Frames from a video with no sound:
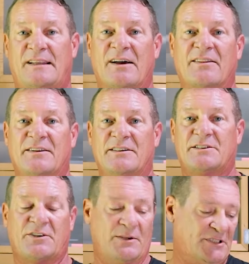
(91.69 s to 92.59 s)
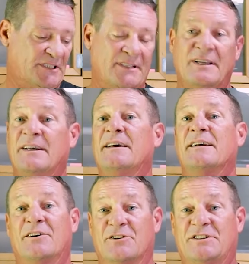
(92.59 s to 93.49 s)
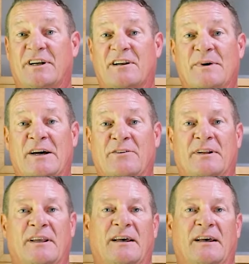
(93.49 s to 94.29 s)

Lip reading: down in the description. Go check them out.